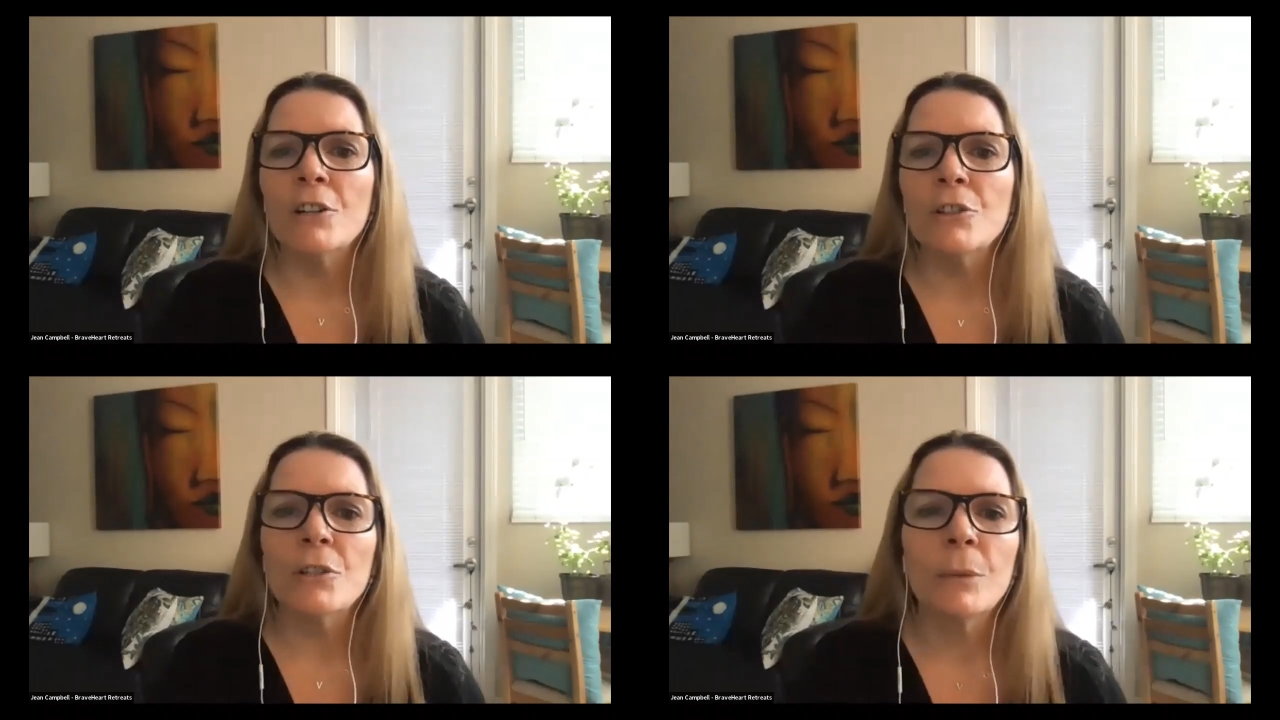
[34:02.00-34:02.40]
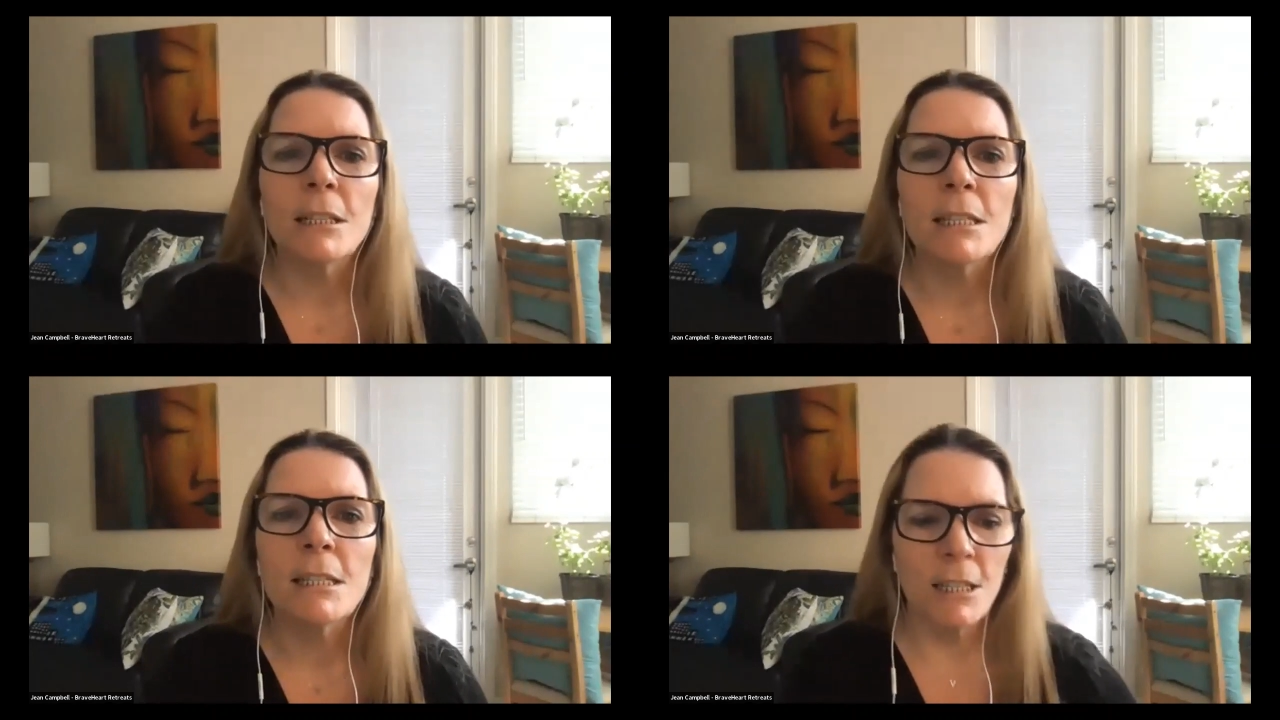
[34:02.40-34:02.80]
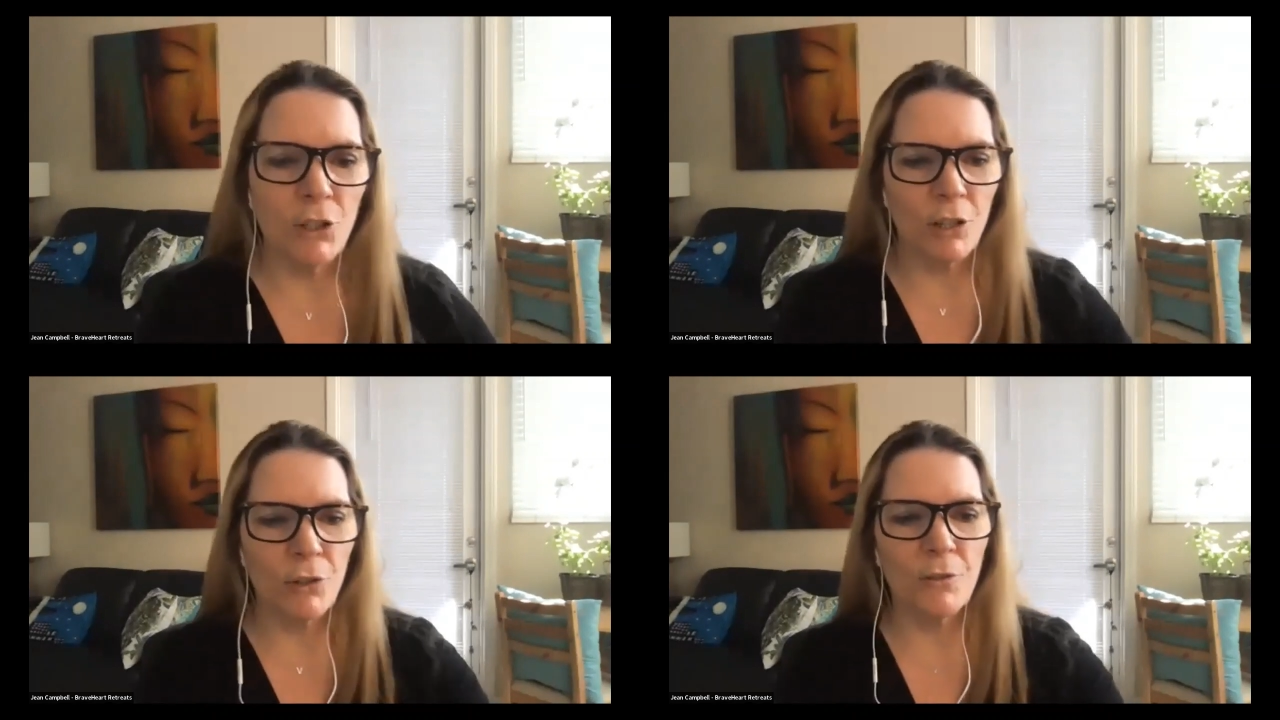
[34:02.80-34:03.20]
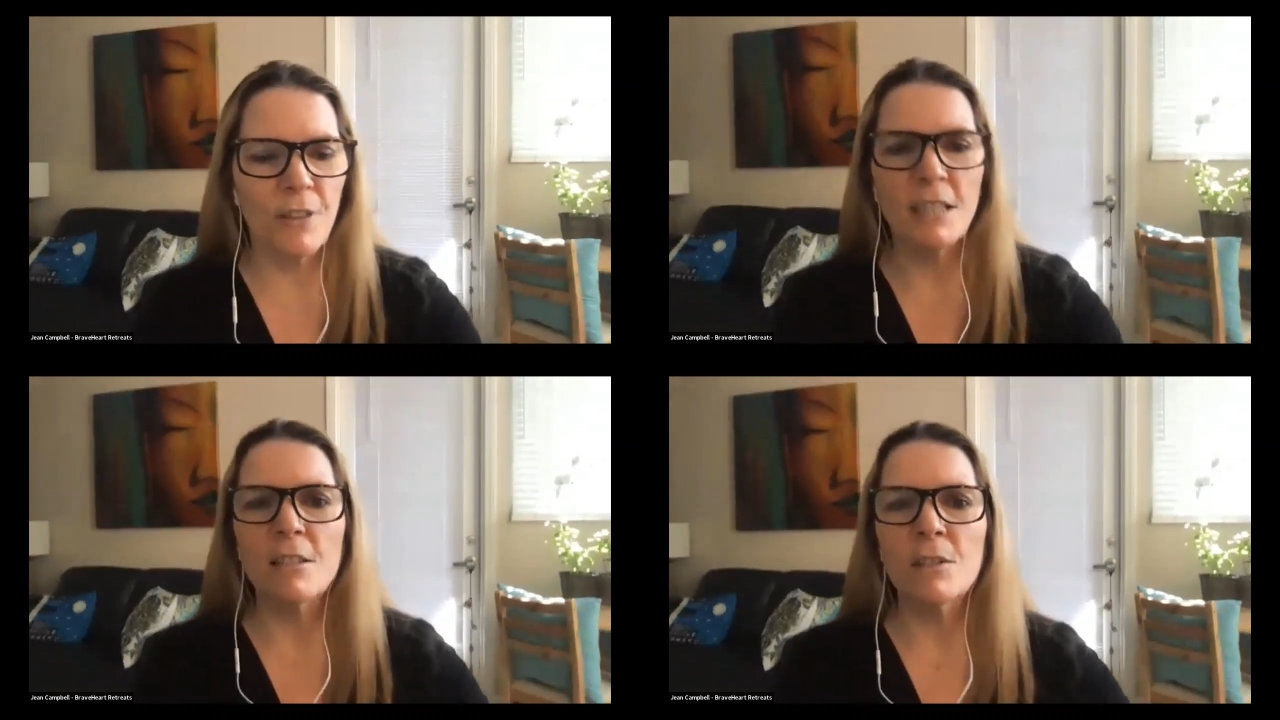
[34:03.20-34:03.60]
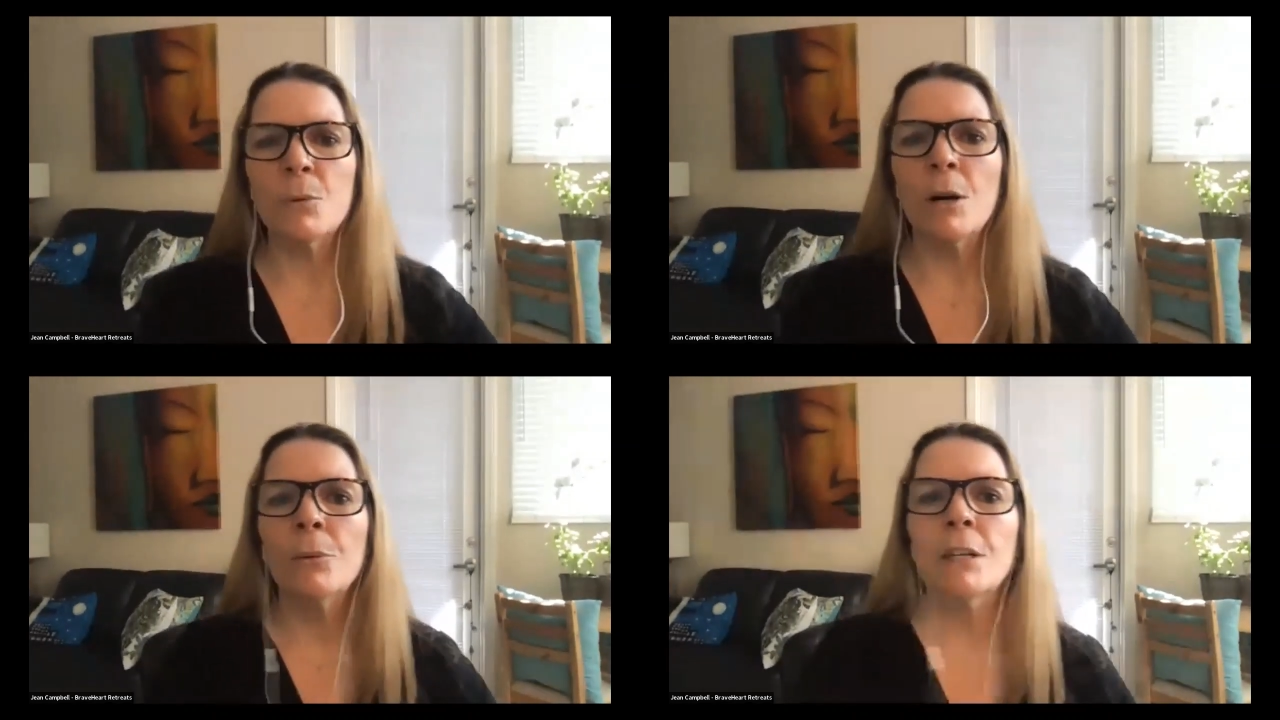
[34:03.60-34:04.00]
so we can see each other's faces
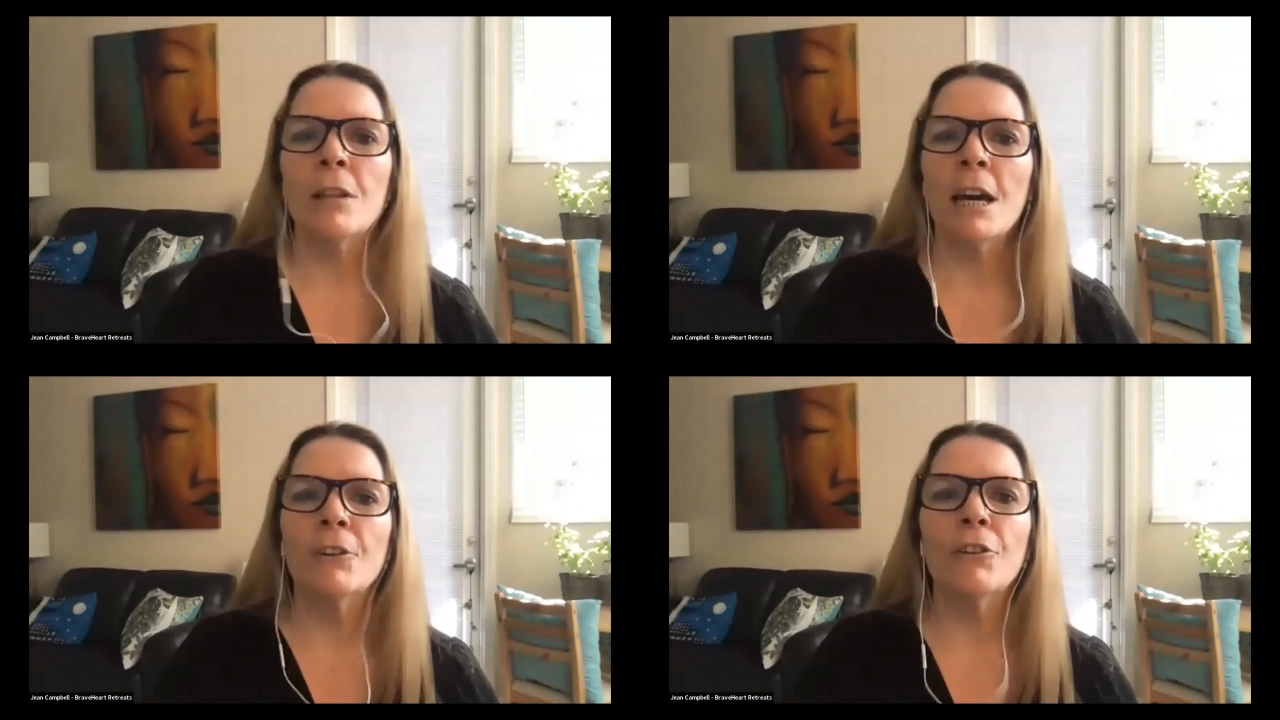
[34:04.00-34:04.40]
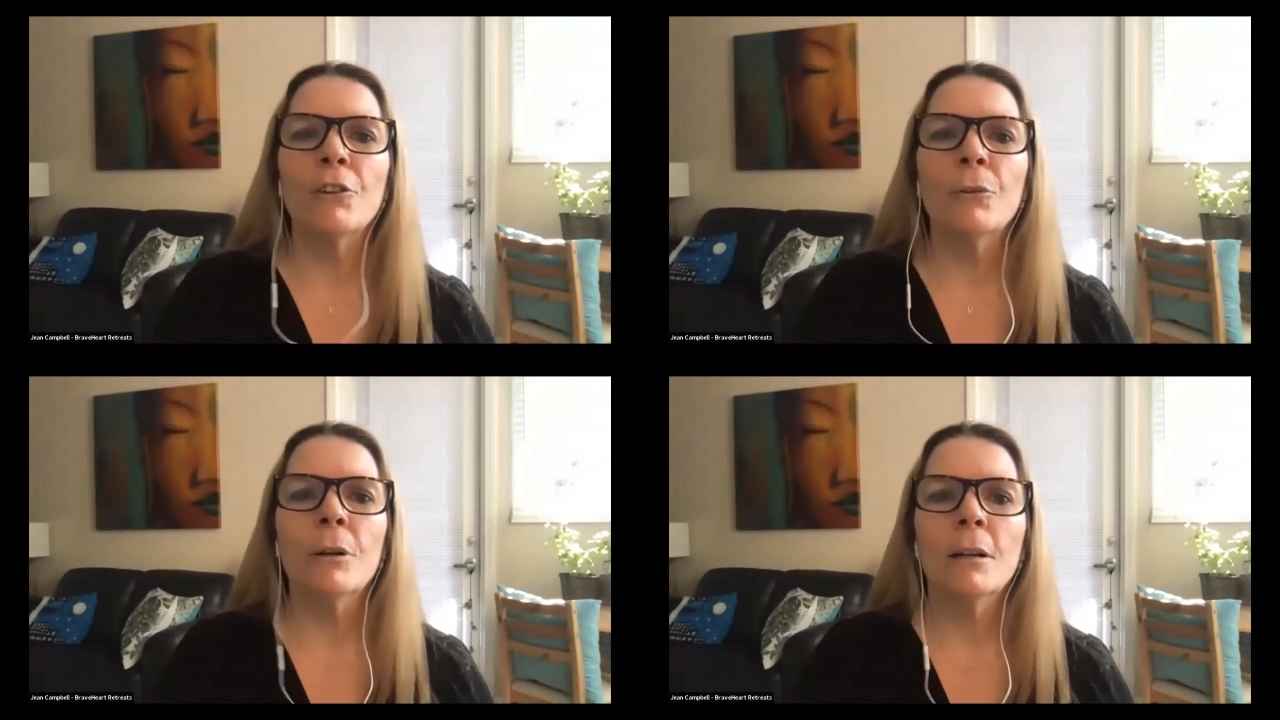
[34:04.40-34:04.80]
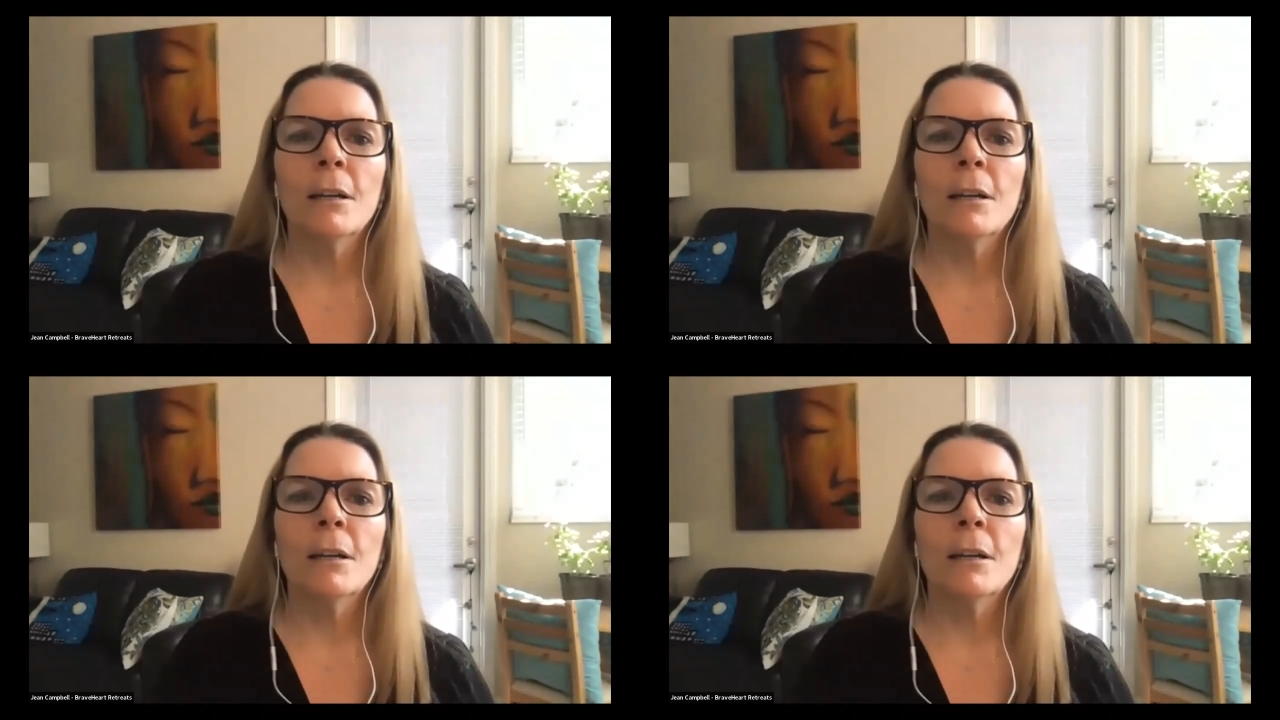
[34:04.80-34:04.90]
while we do that too.